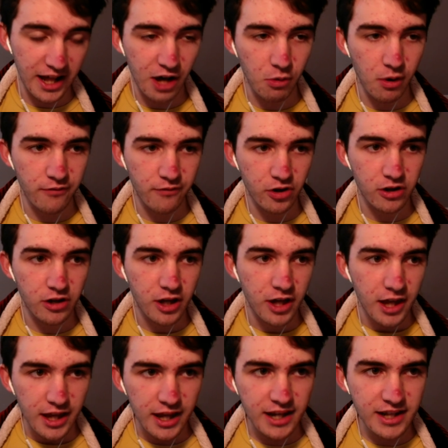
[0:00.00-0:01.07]
However,
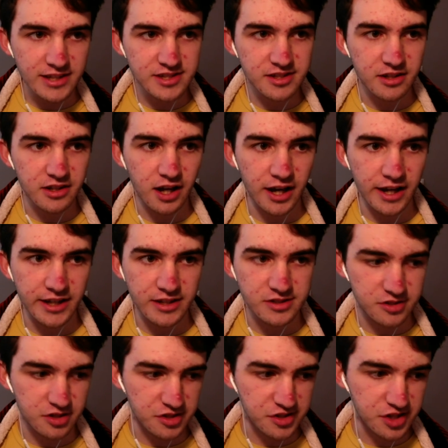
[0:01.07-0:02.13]
it is
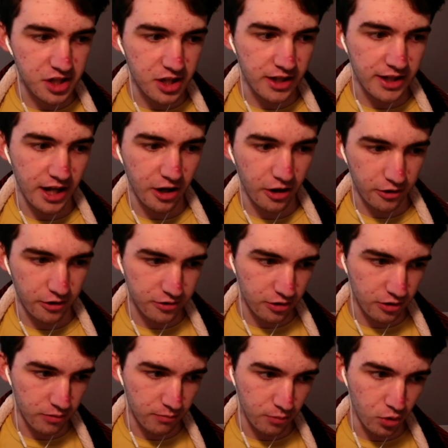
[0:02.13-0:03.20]
nice to see a
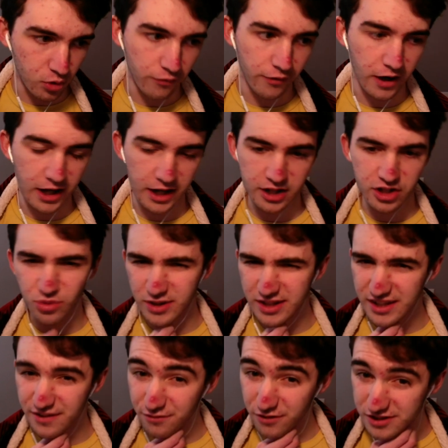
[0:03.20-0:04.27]
character move on to a
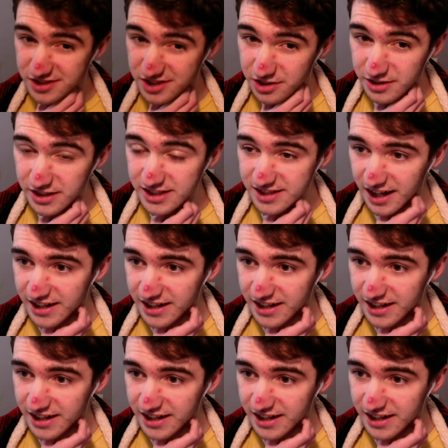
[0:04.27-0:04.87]
different series.